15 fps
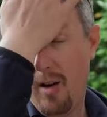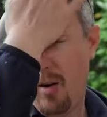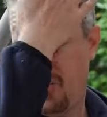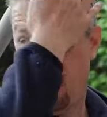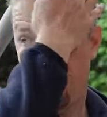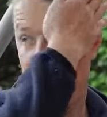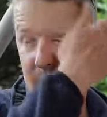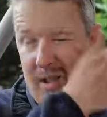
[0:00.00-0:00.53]

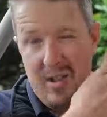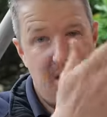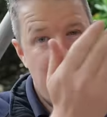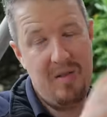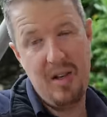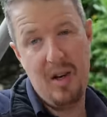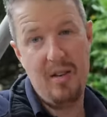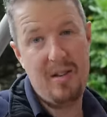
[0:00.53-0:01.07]
oh, you
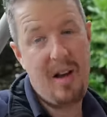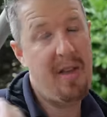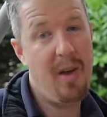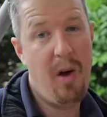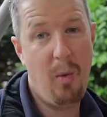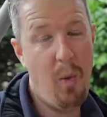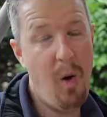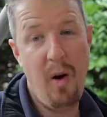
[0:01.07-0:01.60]
just, you know, take the
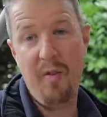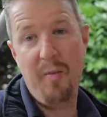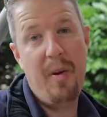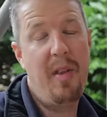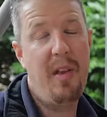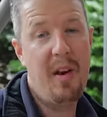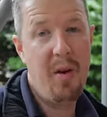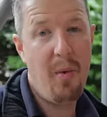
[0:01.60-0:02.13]
old one off,
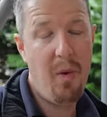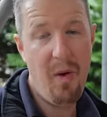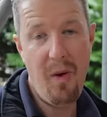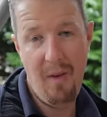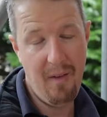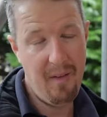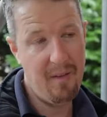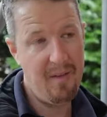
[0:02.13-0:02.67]
put the new one
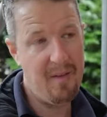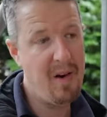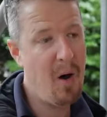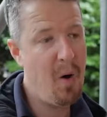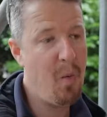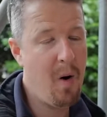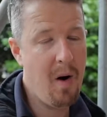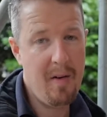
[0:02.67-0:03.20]
on.
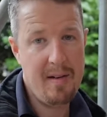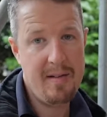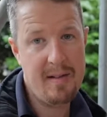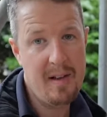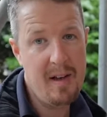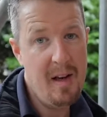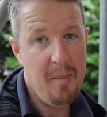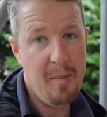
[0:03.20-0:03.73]
No worries.
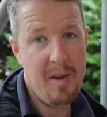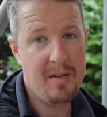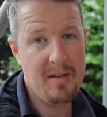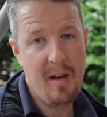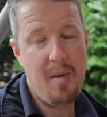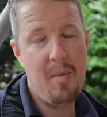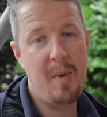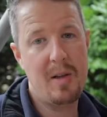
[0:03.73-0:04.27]
But there's
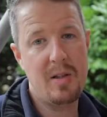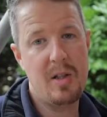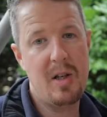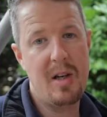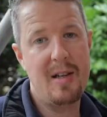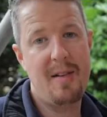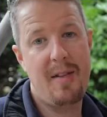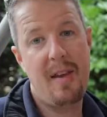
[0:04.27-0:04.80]
so much you
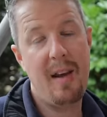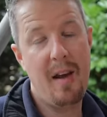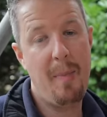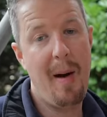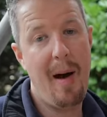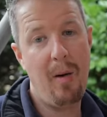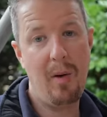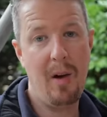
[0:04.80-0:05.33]
need to think
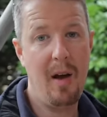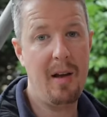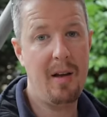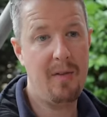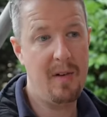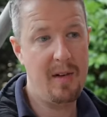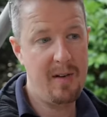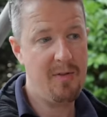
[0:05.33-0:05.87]
about,
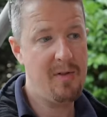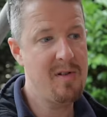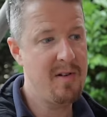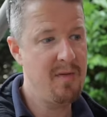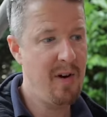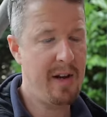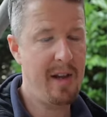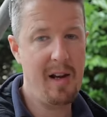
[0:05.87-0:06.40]
like the difference
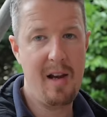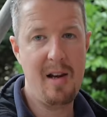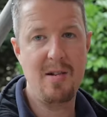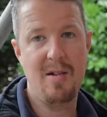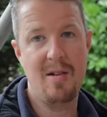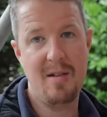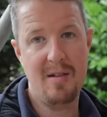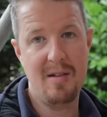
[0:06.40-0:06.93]
in
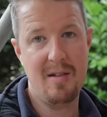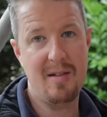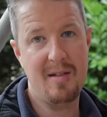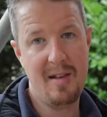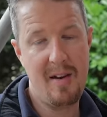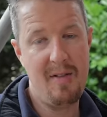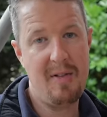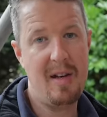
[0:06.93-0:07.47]
regulations and
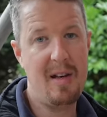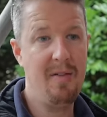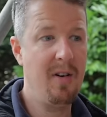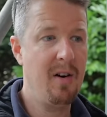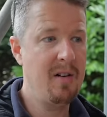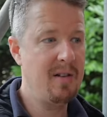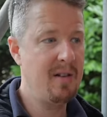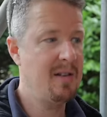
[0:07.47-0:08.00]
safety
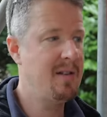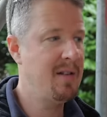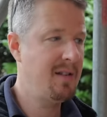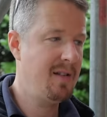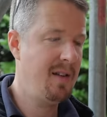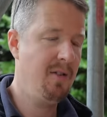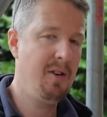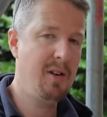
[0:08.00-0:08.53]
devices
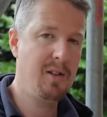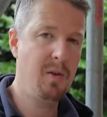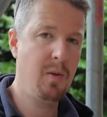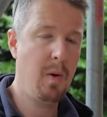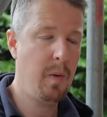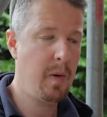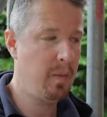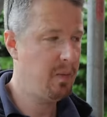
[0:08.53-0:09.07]
since the
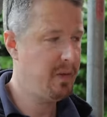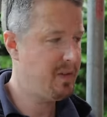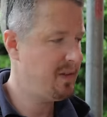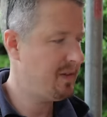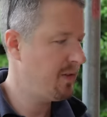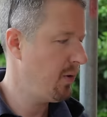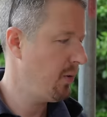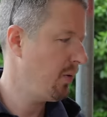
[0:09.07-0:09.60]
original one was
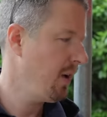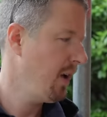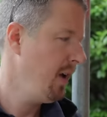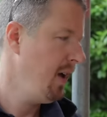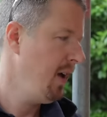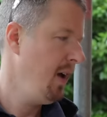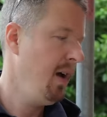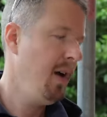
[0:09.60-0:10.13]
installed.
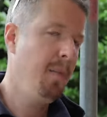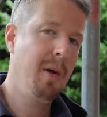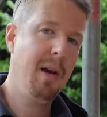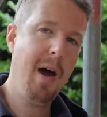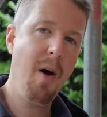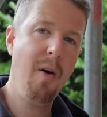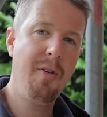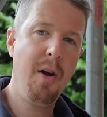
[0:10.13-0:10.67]
But
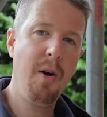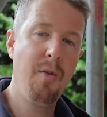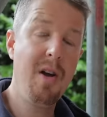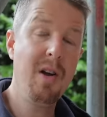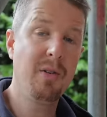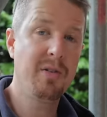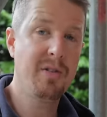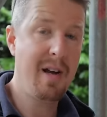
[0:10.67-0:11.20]
now I've hit a
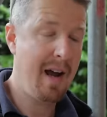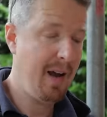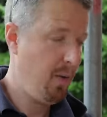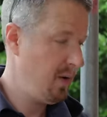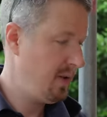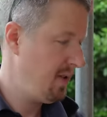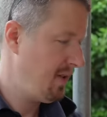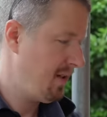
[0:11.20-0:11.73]
real snag,
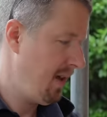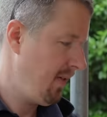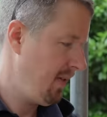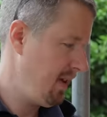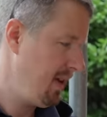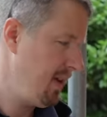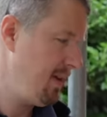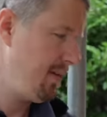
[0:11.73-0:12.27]
which is that
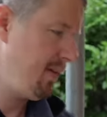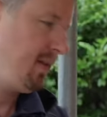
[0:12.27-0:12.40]
the